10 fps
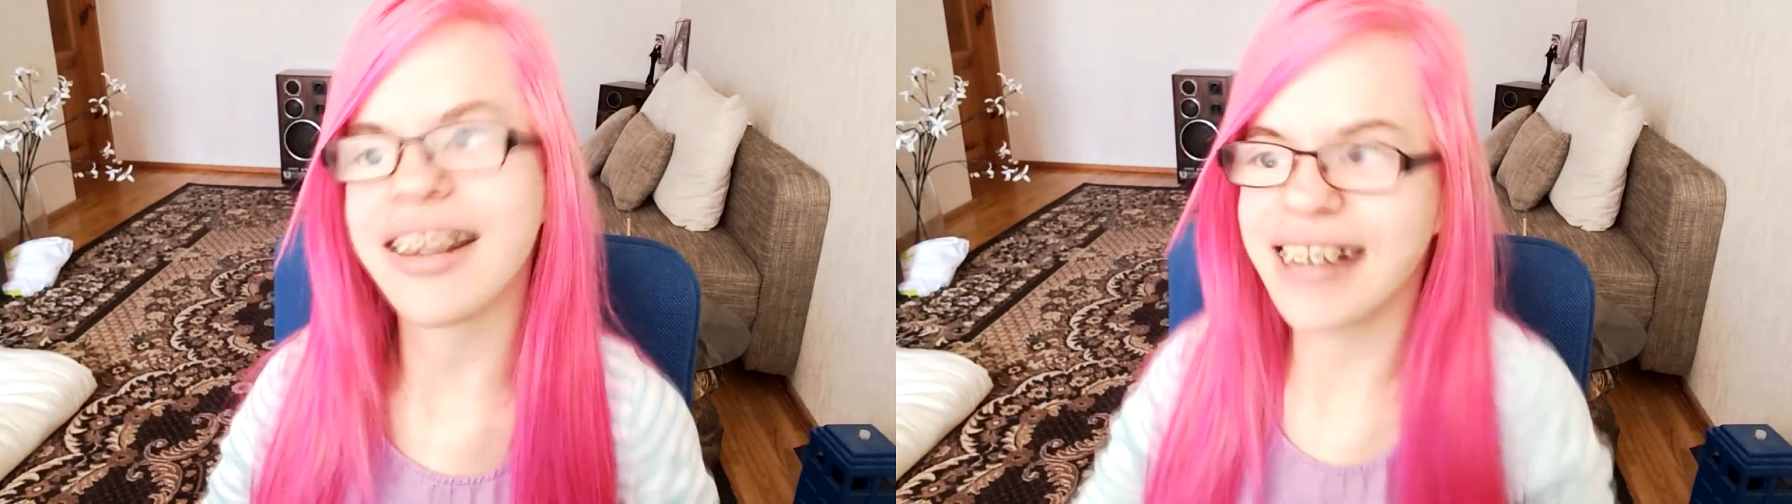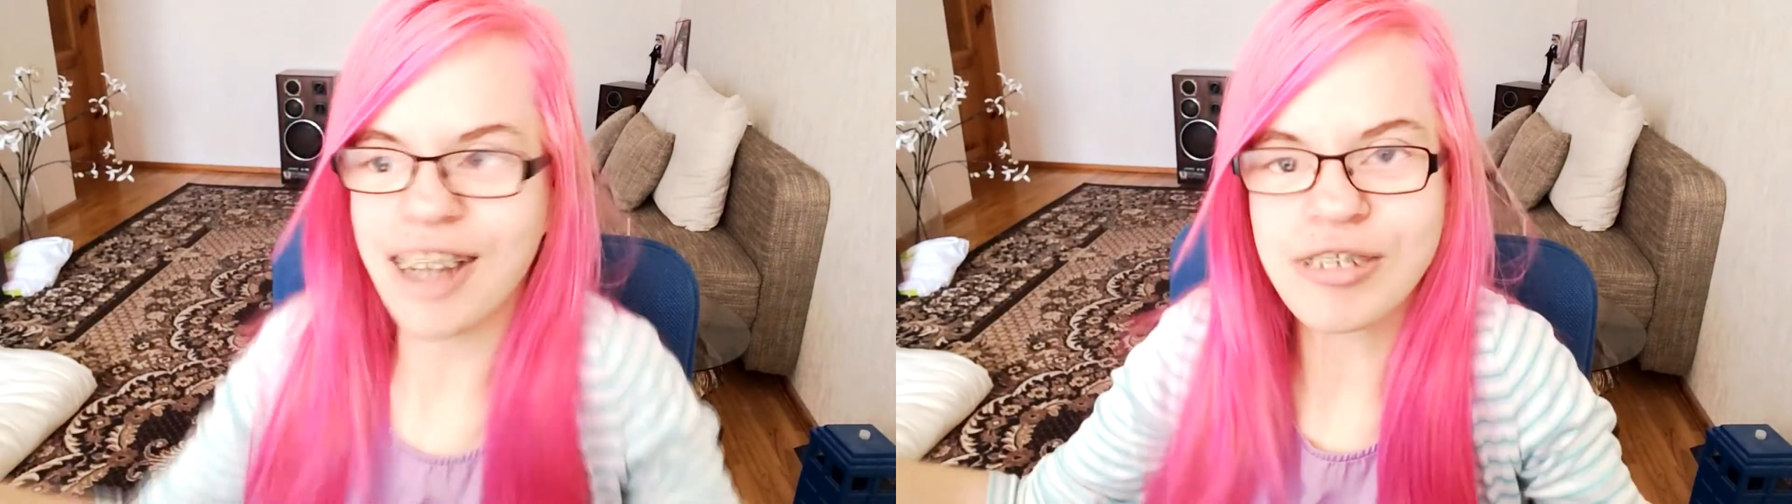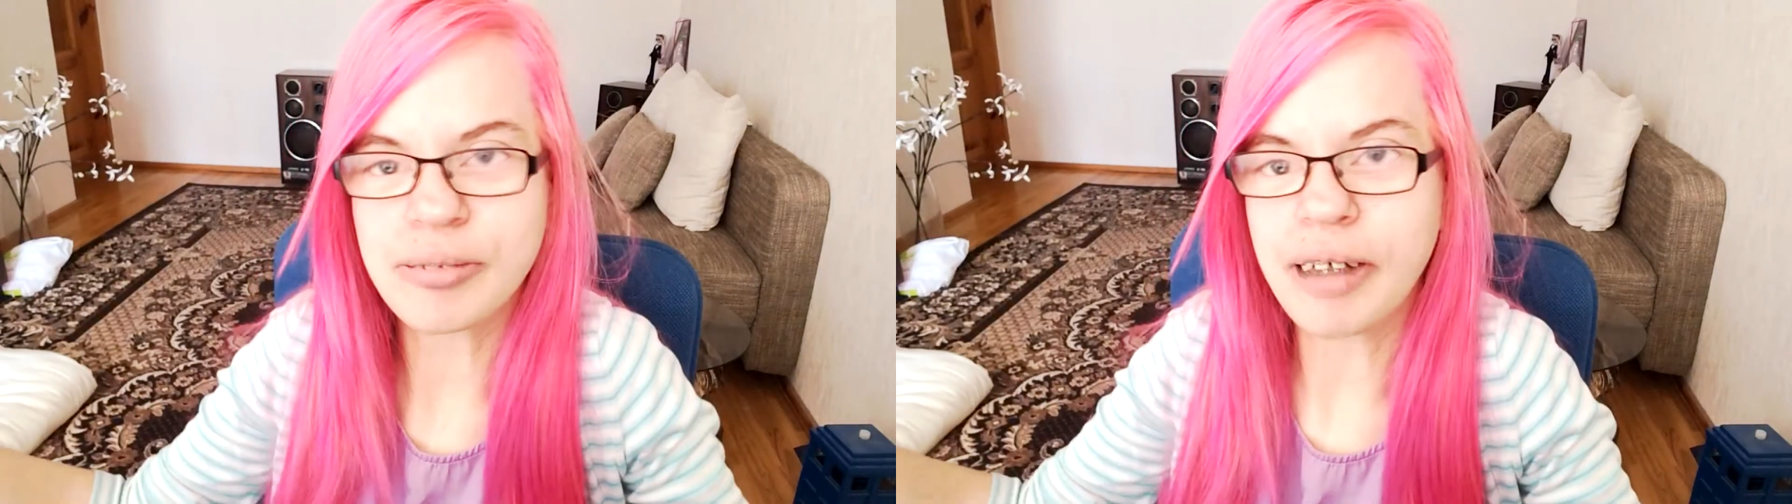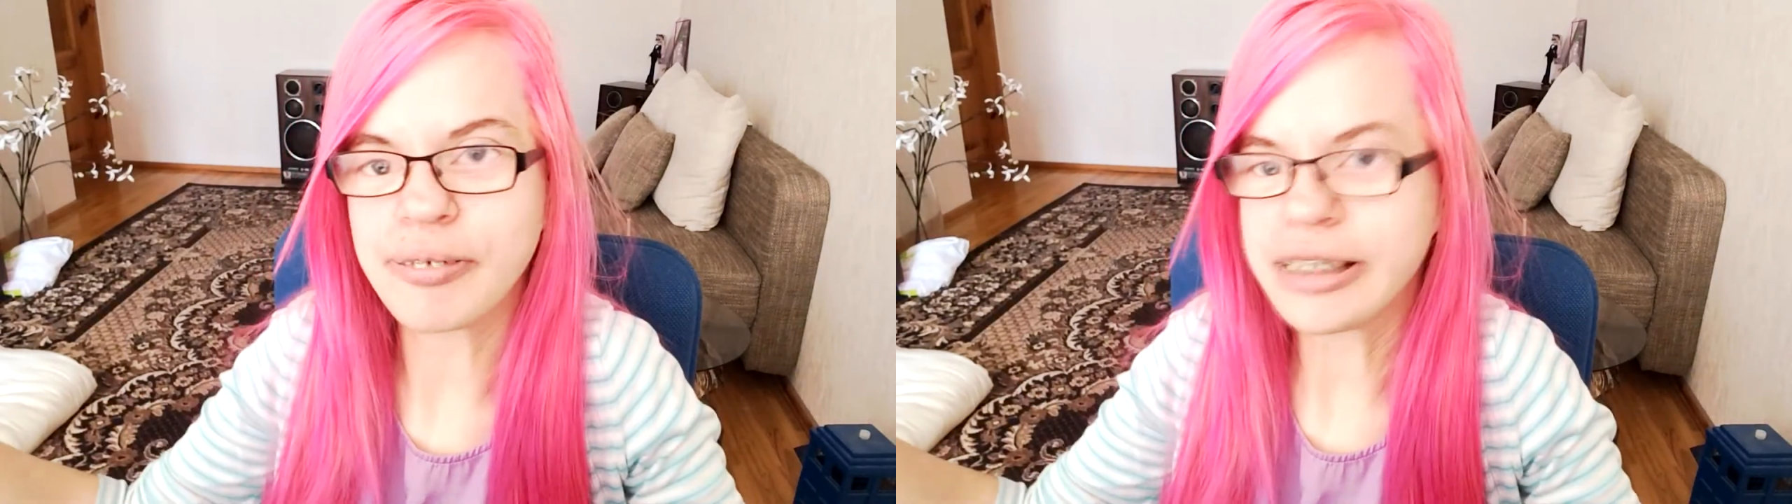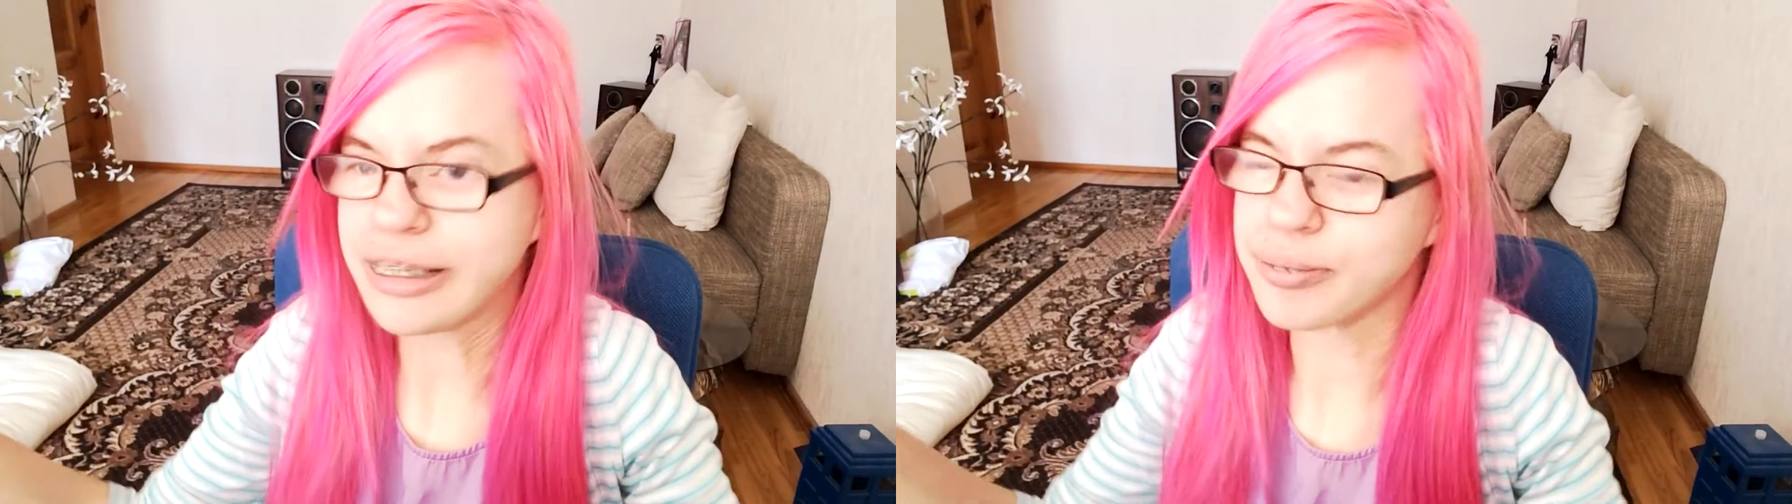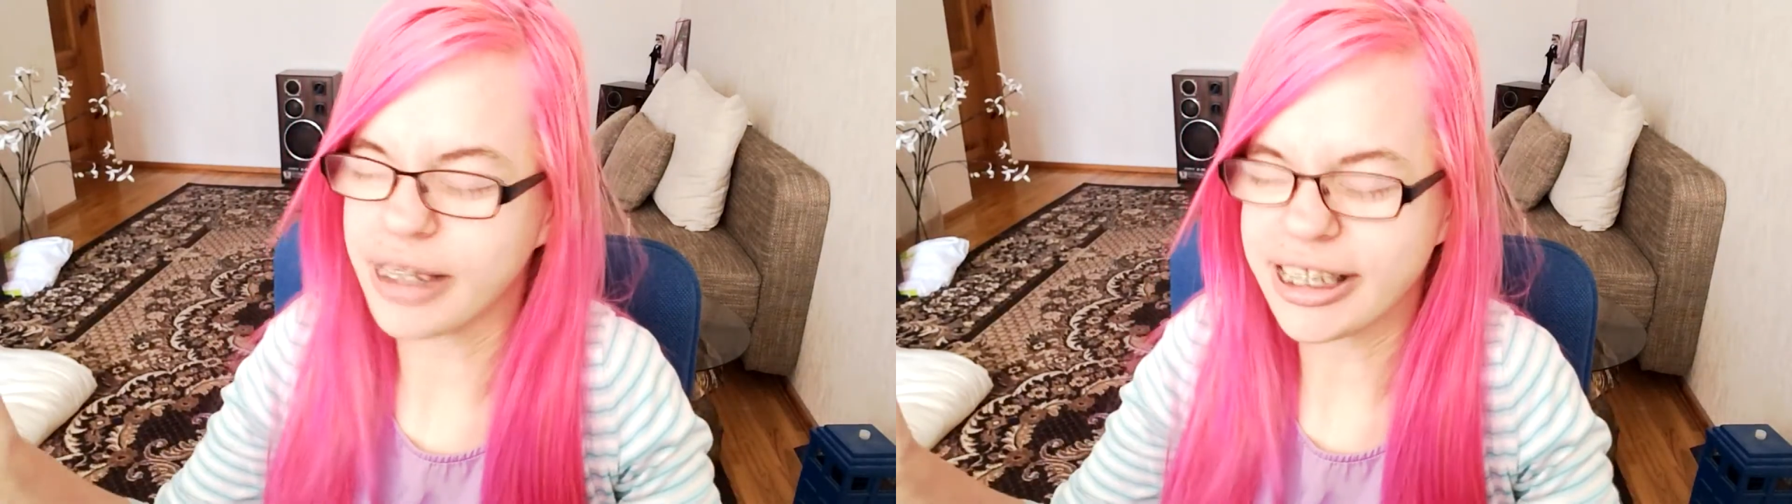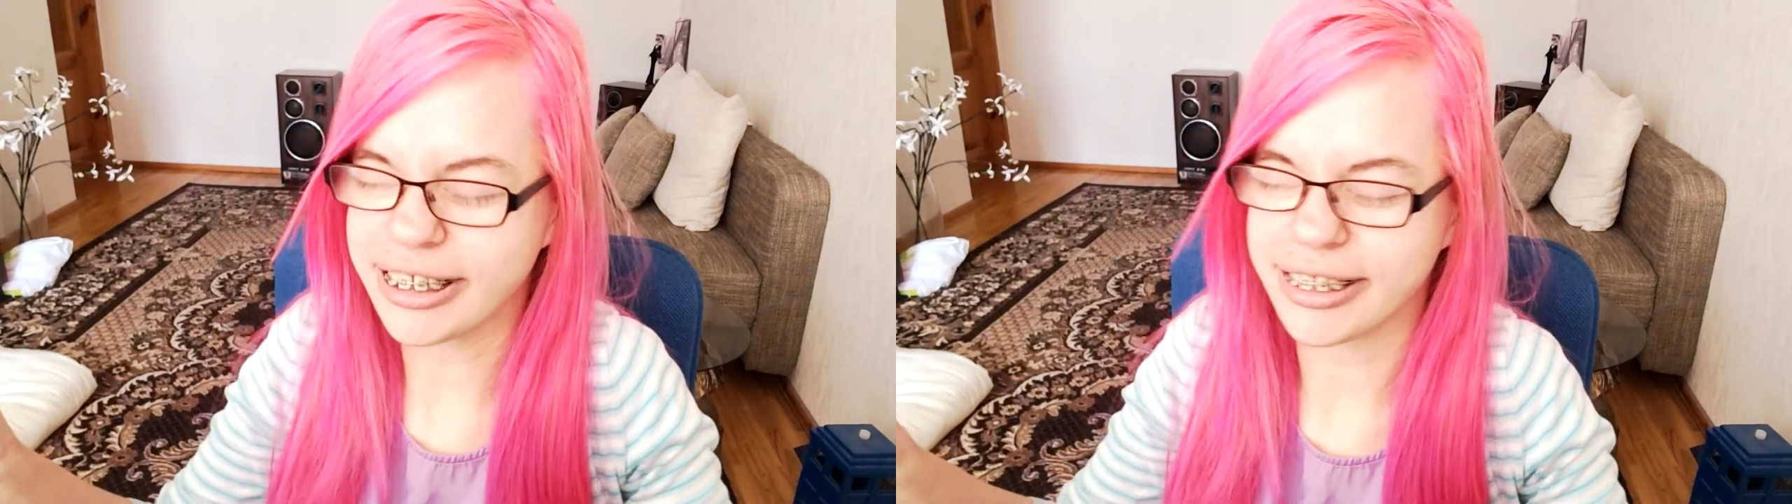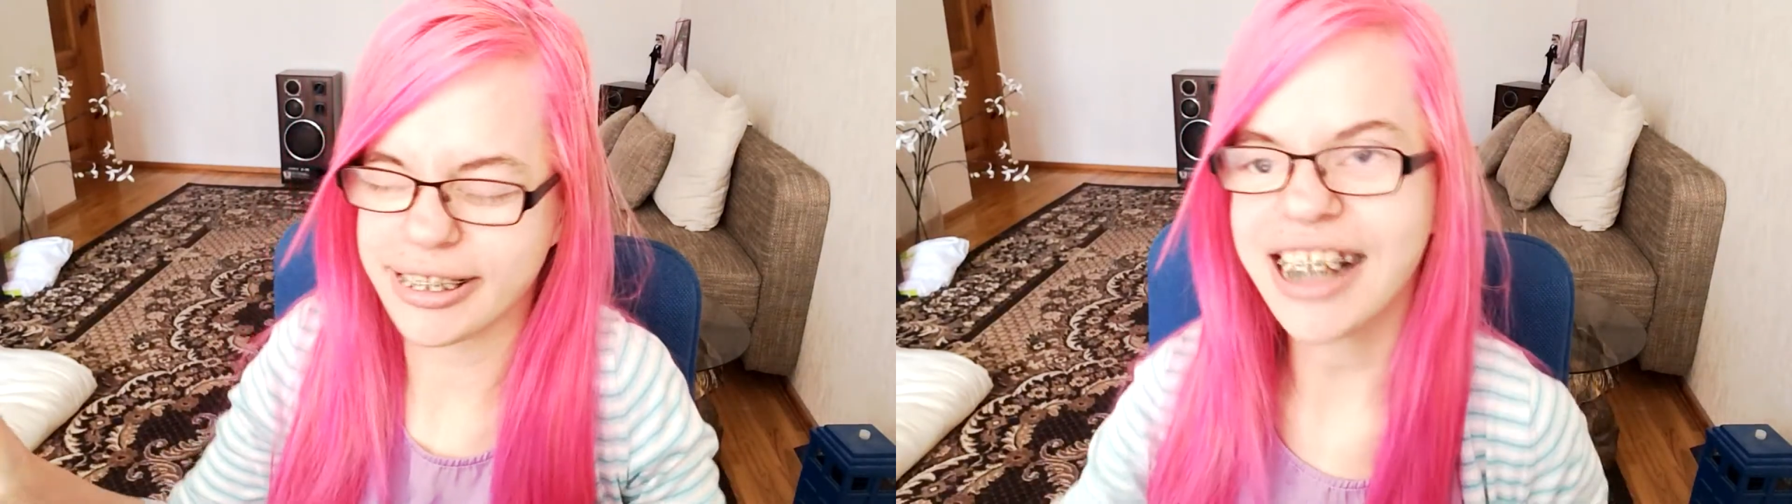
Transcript: And that was my first impression.